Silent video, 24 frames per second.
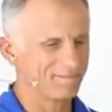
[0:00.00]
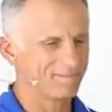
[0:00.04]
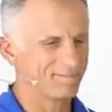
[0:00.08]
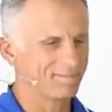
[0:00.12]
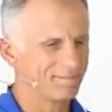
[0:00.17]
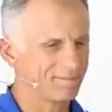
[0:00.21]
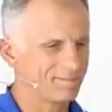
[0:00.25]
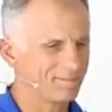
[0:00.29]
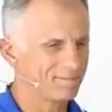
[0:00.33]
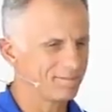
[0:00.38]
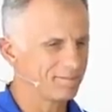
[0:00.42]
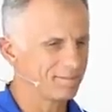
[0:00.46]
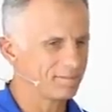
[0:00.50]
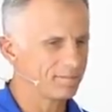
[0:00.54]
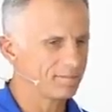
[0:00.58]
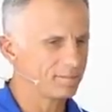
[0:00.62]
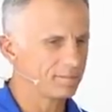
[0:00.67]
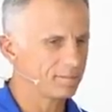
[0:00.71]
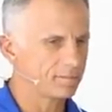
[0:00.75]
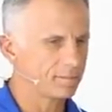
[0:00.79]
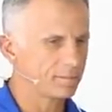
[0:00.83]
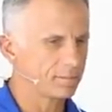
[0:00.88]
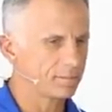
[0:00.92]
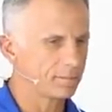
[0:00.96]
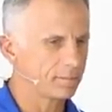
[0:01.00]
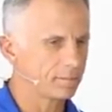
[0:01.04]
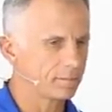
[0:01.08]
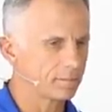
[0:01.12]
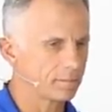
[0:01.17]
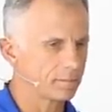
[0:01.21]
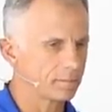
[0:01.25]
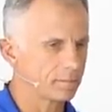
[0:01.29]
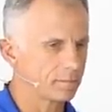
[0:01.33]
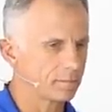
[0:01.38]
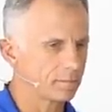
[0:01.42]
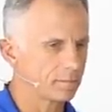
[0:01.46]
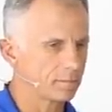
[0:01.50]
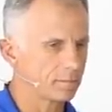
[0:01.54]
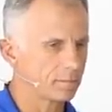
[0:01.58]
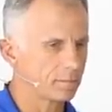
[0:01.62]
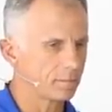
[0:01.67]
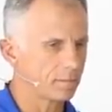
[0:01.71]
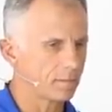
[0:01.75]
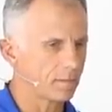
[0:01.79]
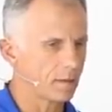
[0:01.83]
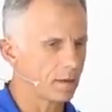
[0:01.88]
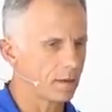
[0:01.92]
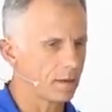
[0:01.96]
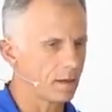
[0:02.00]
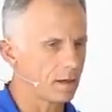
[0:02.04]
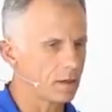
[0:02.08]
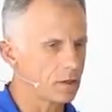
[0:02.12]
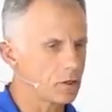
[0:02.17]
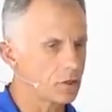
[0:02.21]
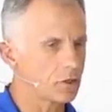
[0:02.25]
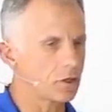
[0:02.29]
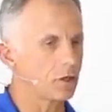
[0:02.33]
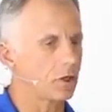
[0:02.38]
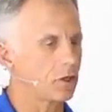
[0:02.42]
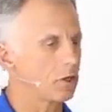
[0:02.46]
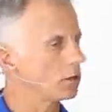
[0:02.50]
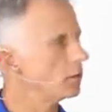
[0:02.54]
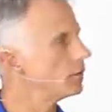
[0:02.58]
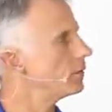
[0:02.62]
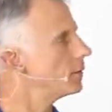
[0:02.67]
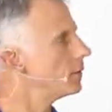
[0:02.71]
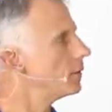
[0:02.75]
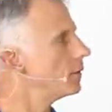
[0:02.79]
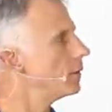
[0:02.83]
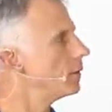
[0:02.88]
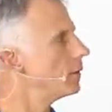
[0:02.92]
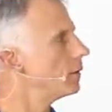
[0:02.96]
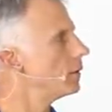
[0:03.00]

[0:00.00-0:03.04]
[no speech]